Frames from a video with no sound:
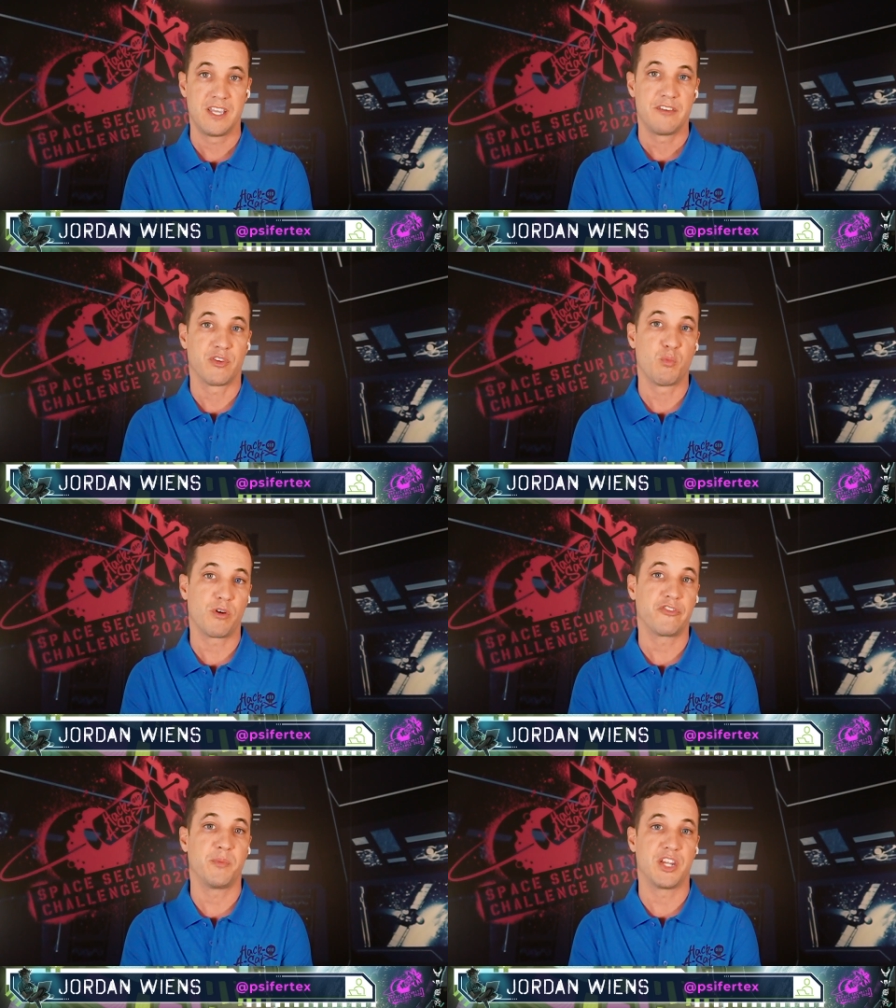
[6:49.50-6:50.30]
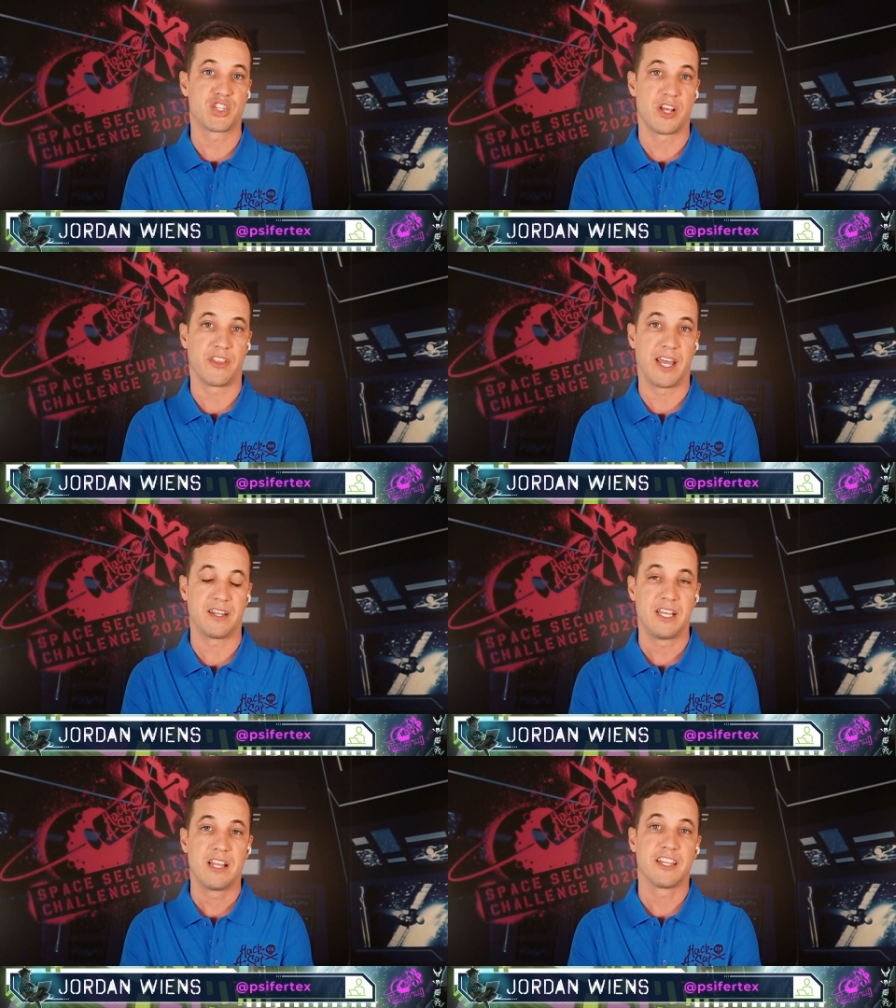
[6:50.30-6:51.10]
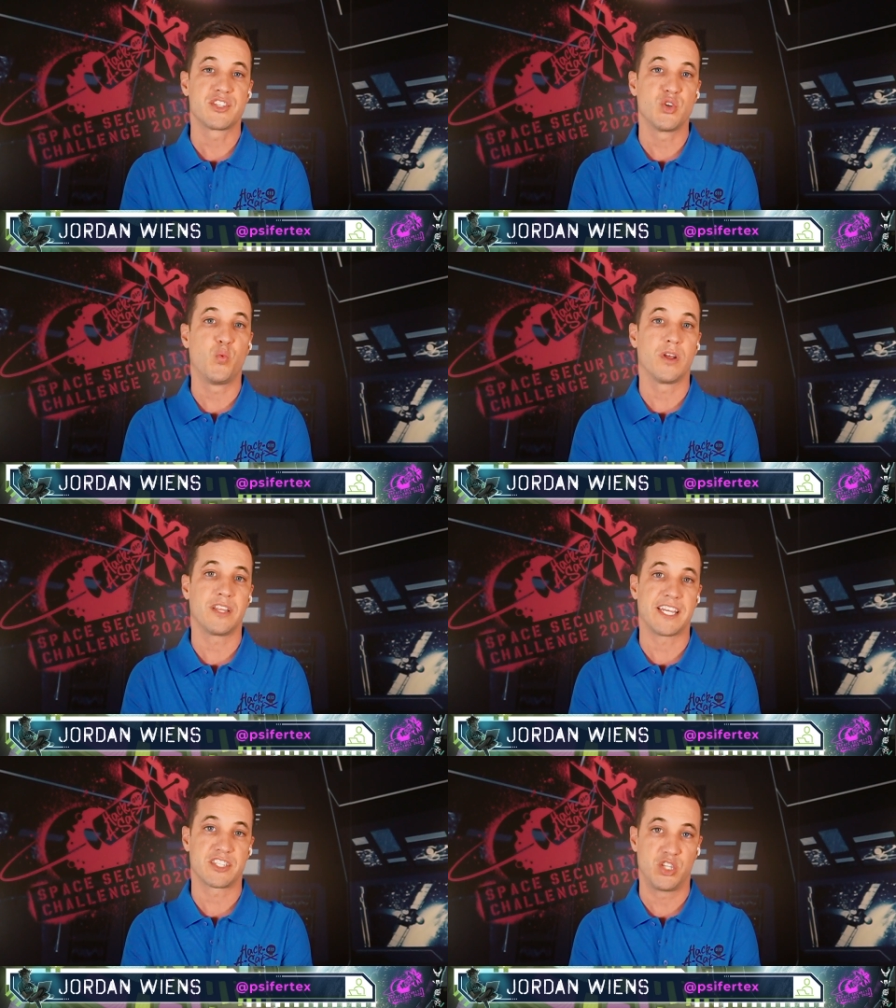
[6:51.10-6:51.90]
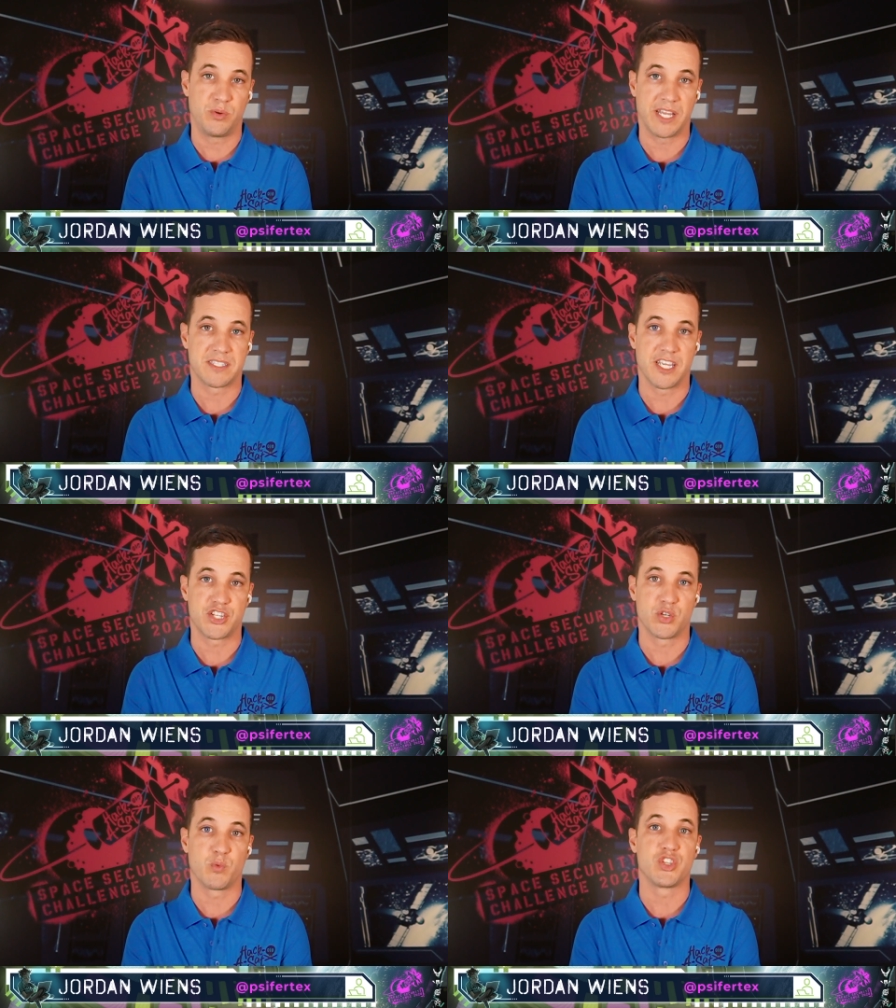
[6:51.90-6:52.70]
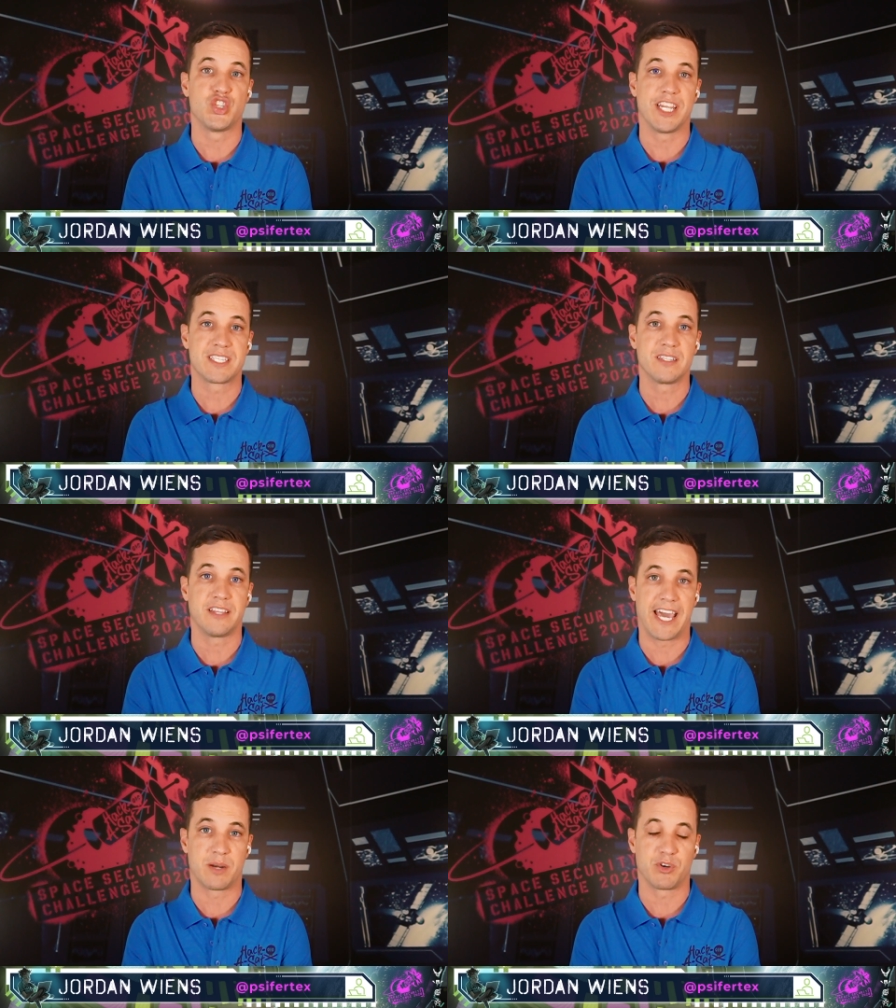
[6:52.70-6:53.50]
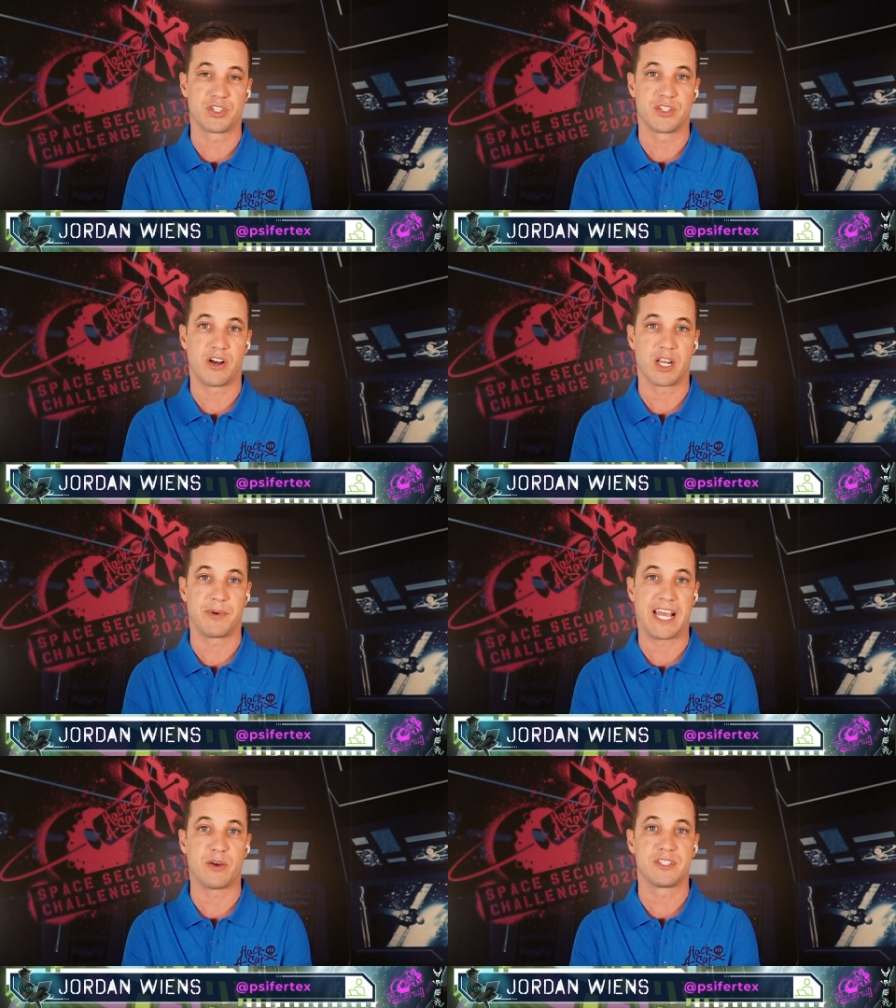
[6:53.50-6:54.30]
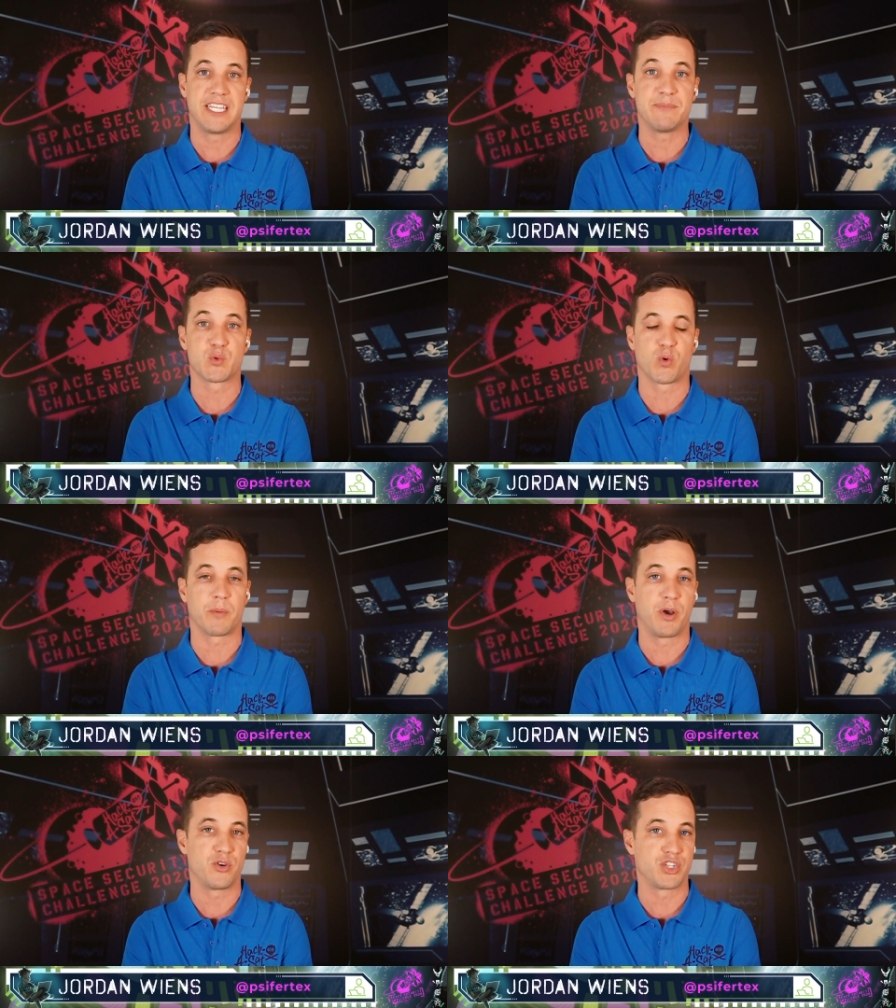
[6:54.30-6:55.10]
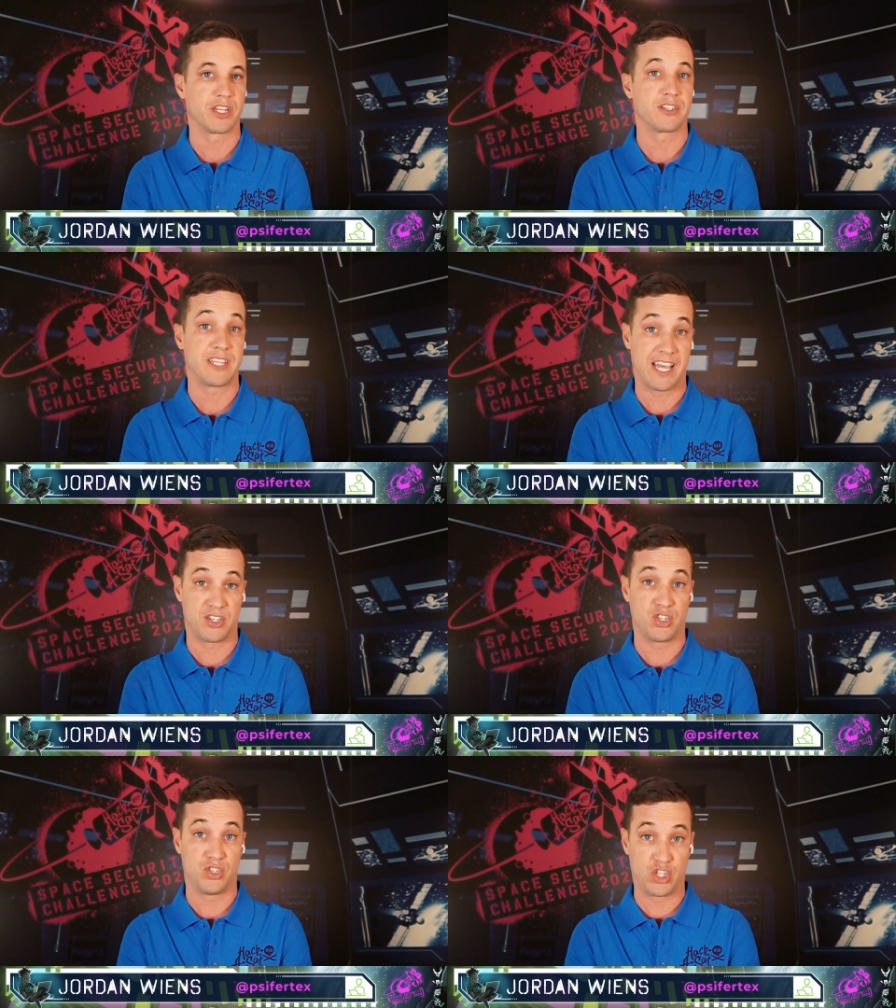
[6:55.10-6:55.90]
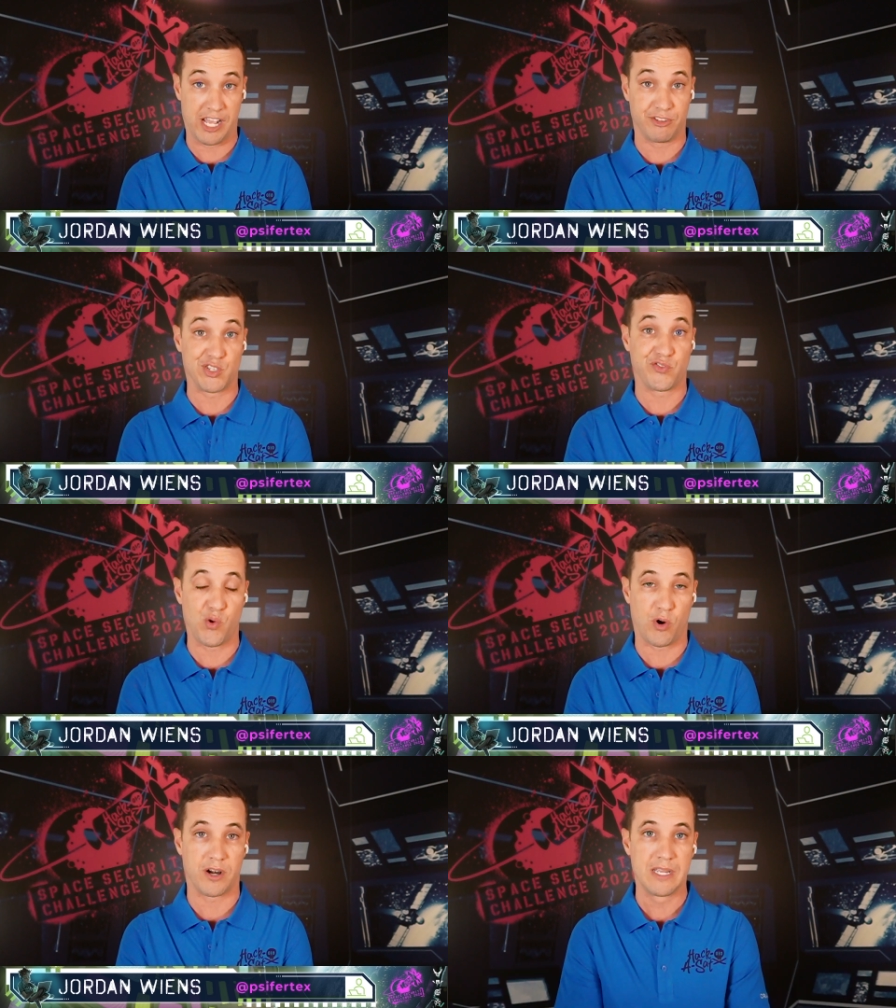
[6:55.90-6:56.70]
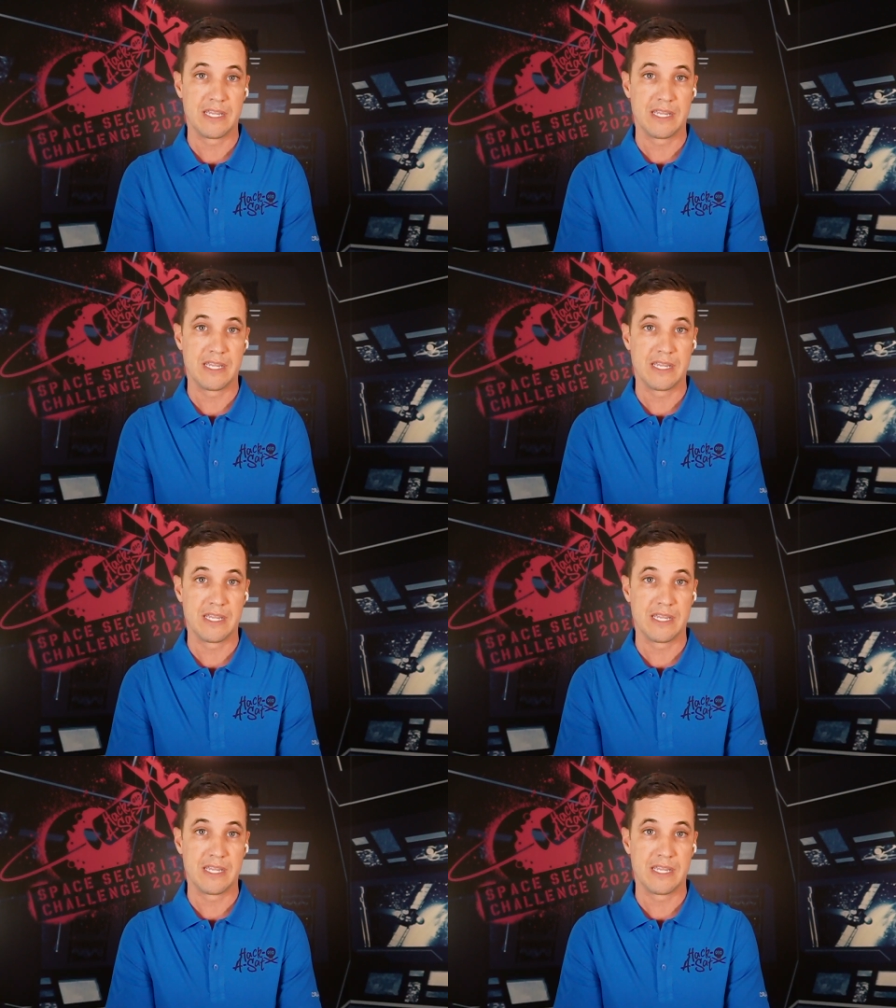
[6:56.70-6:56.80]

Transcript: For more information on that, let's do one last Q&A session with Jason Latimer to talk about how teams were approaching Challenge 4.